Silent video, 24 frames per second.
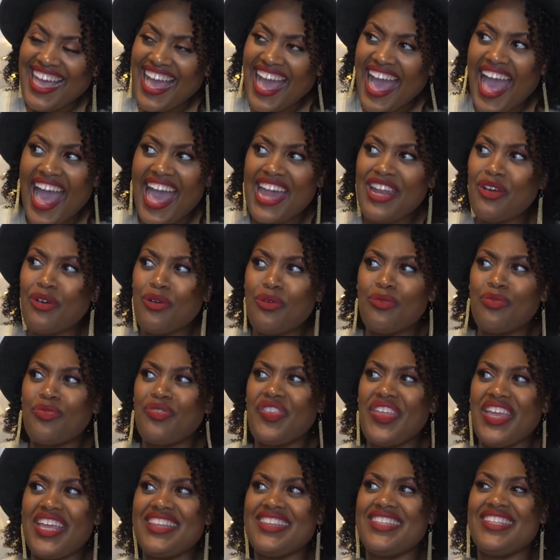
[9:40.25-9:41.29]
I don't
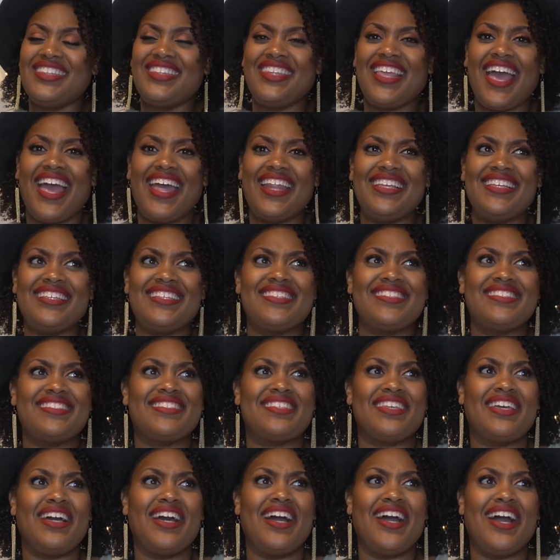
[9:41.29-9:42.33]
think that that
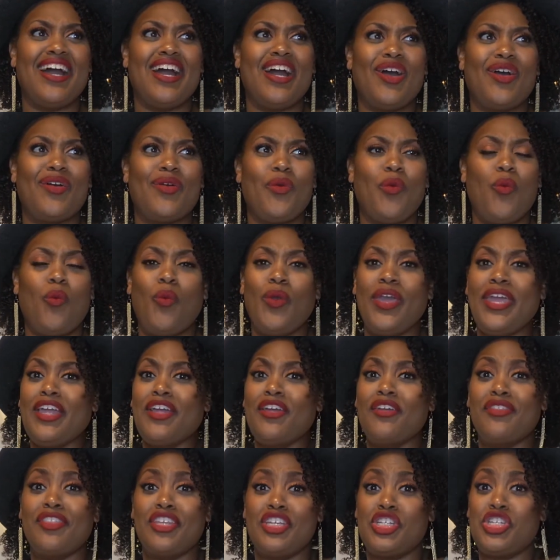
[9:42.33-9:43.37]
is
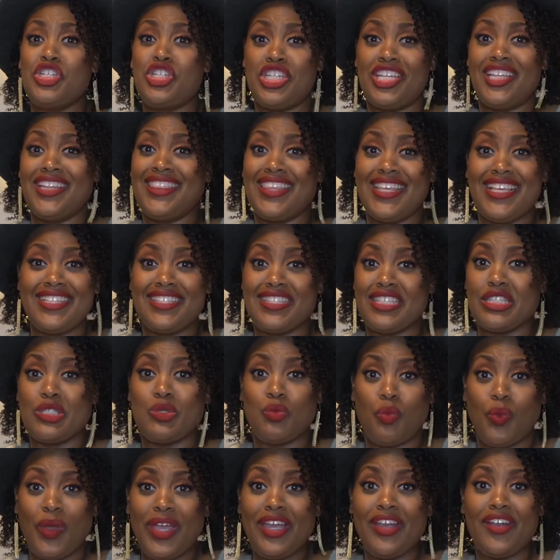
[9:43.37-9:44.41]
weird that she thinks it's
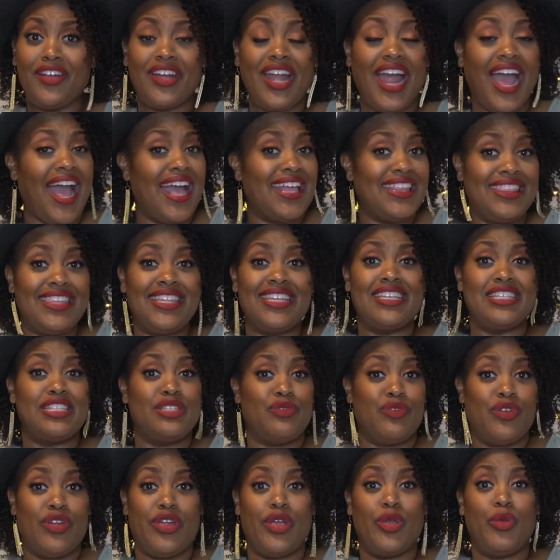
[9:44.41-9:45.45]
weird. I think it's
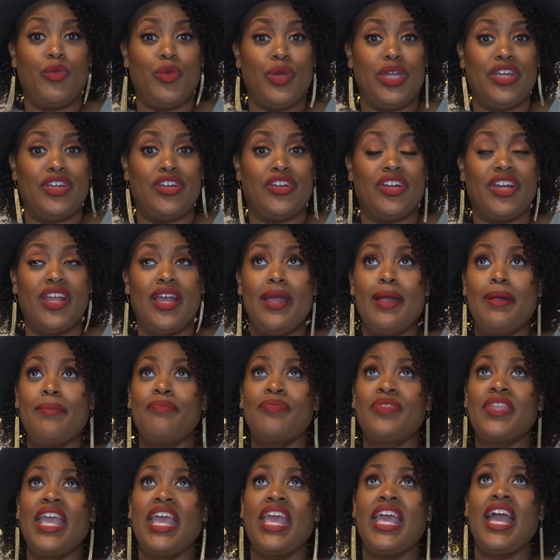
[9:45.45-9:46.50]
very weird.
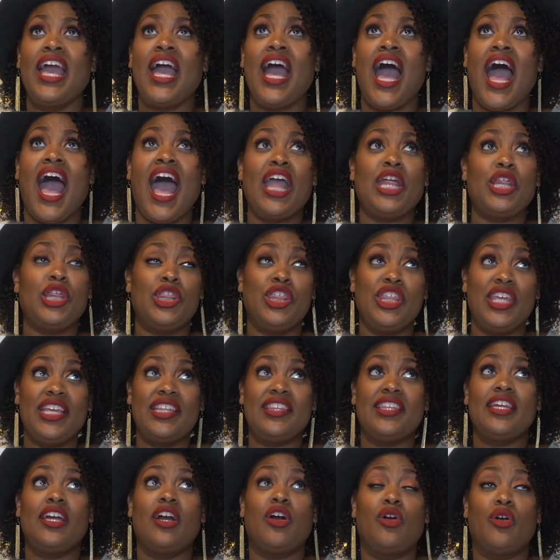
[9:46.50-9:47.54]
I think
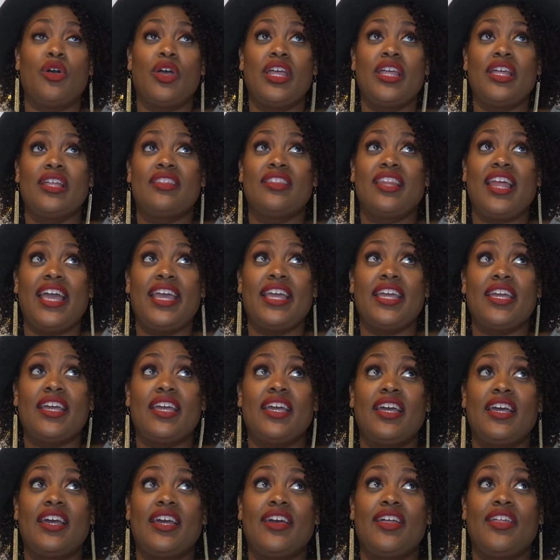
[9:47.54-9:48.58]
that, like,
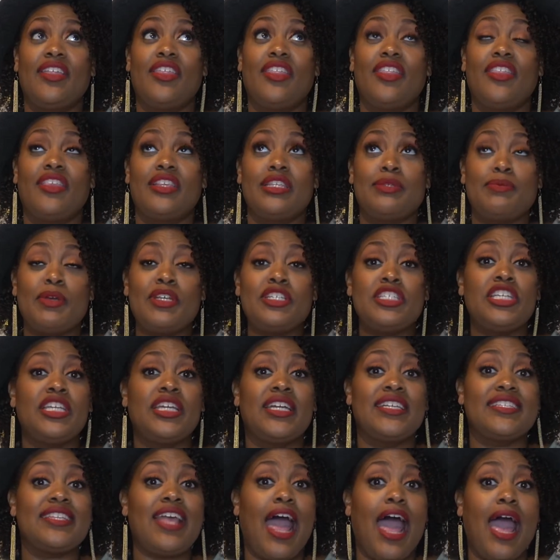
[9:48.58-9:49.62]
especially because